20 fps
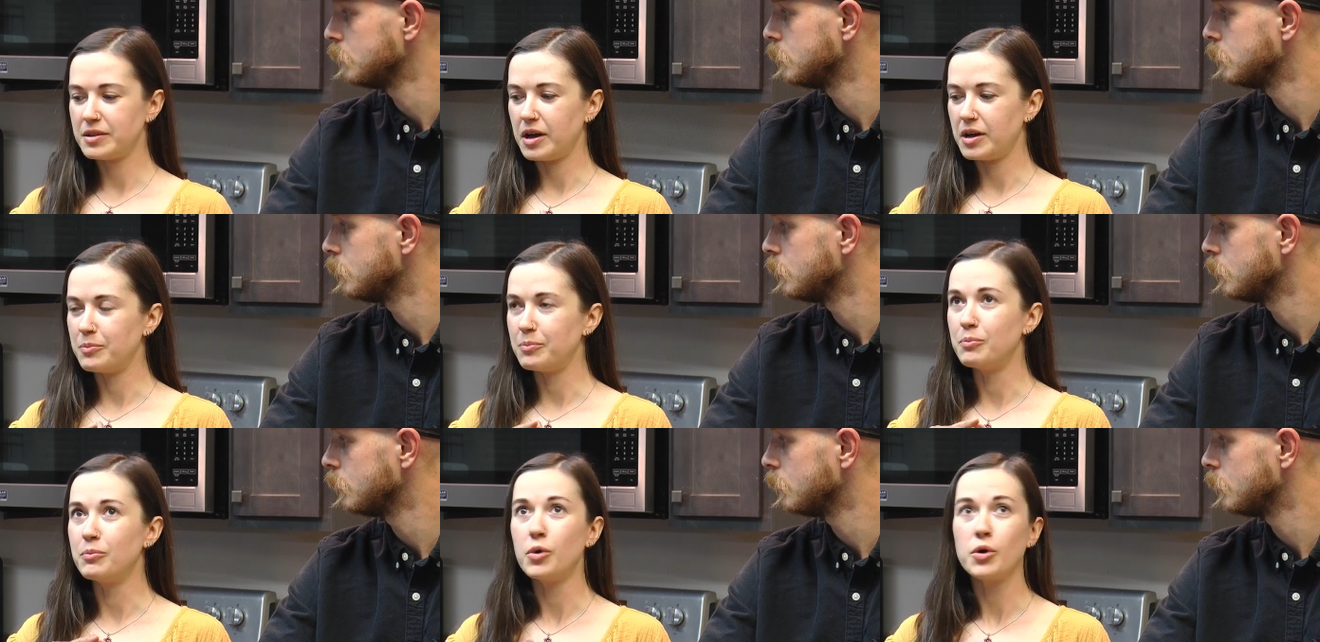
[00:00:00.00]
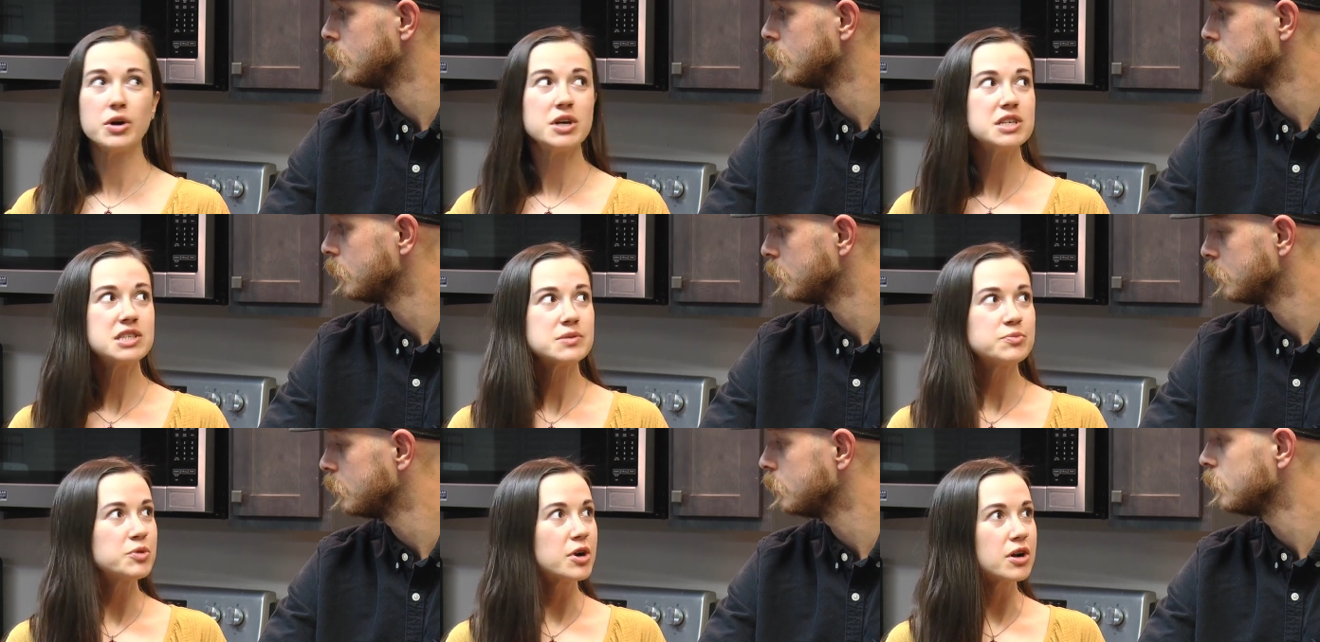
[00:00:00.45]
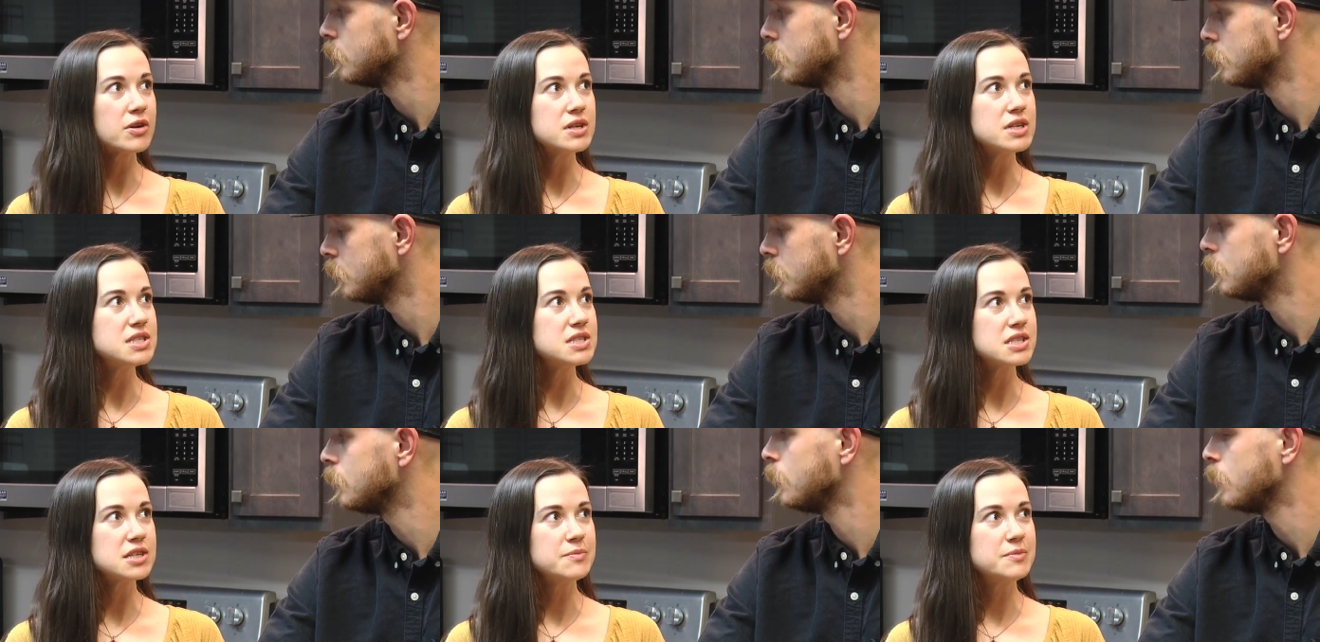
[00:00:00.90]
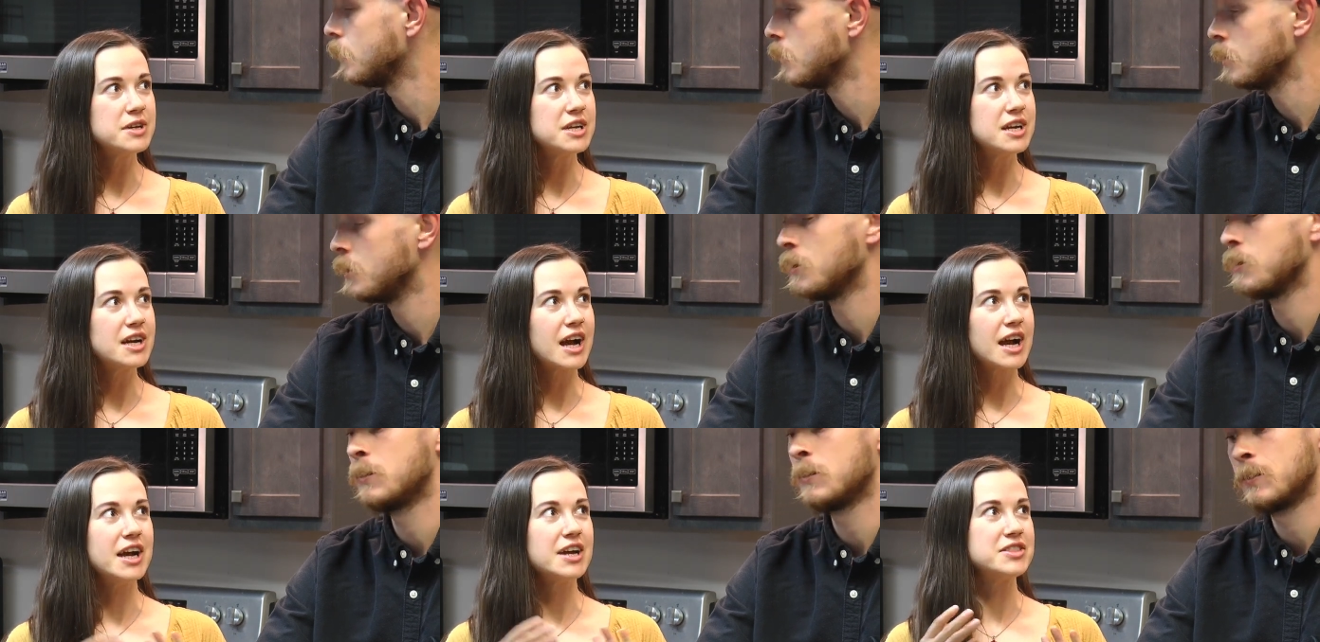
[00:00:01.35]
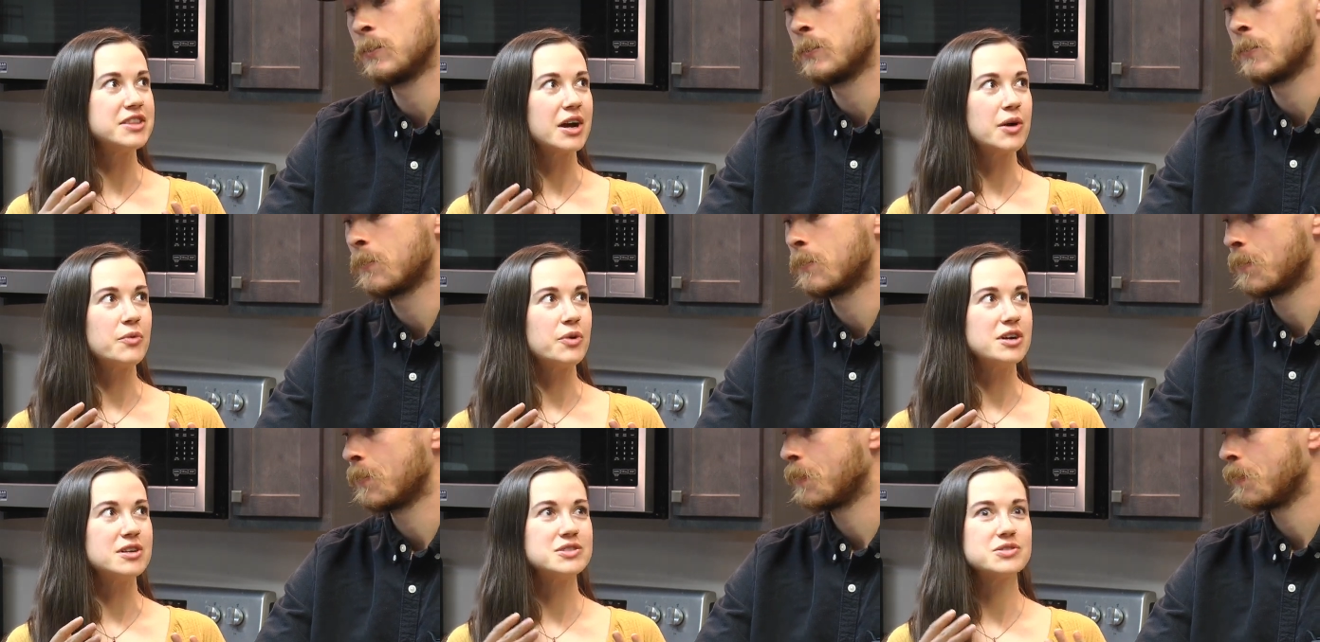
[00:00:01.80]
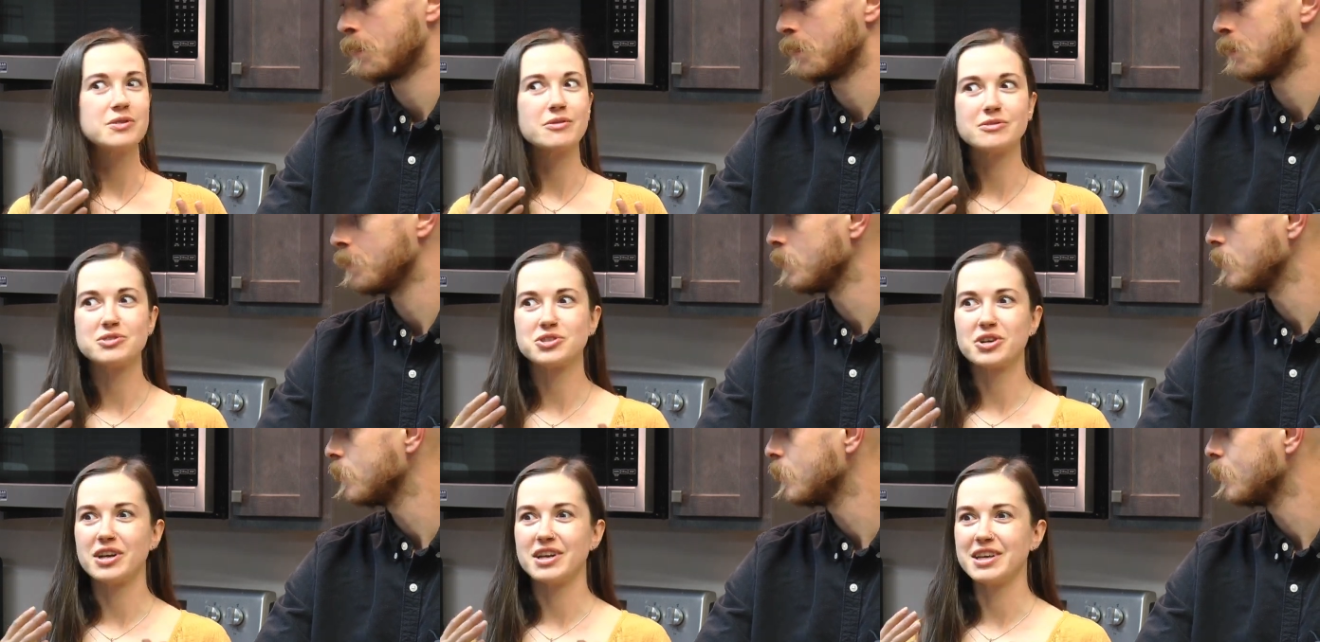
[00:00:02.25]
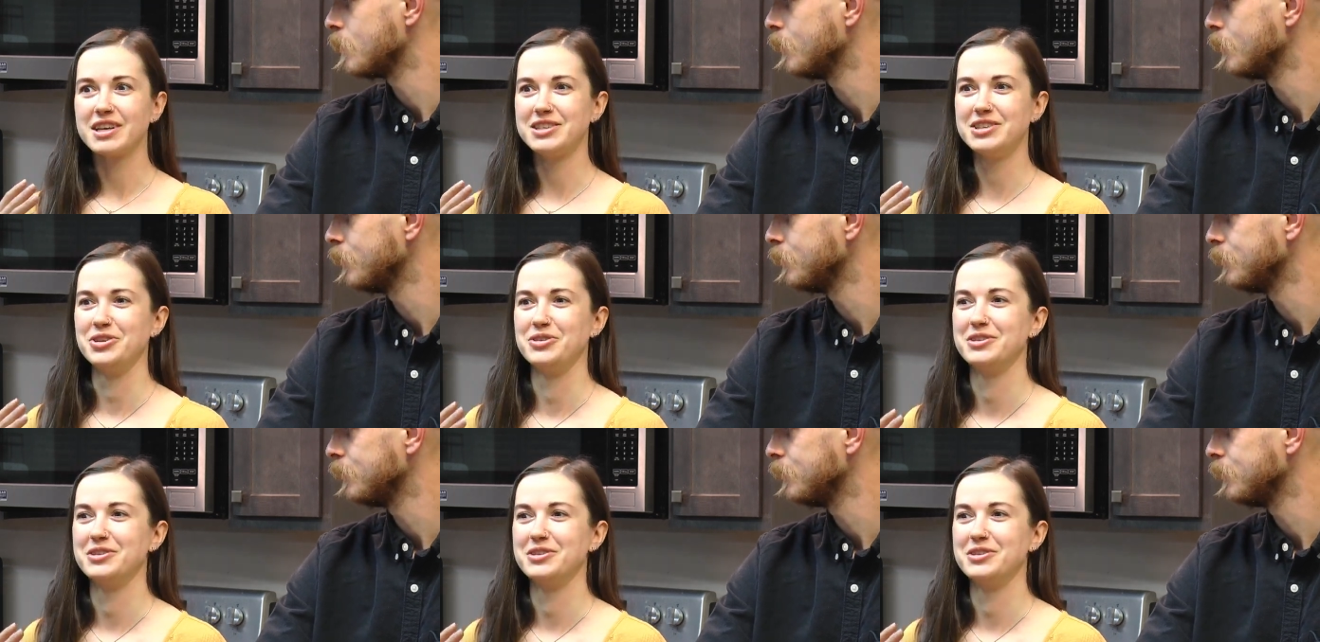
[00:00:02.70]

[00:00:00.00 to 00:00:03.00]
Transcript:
Speaker 1: uh, moist brownies could be. I hate that word, so I was trying to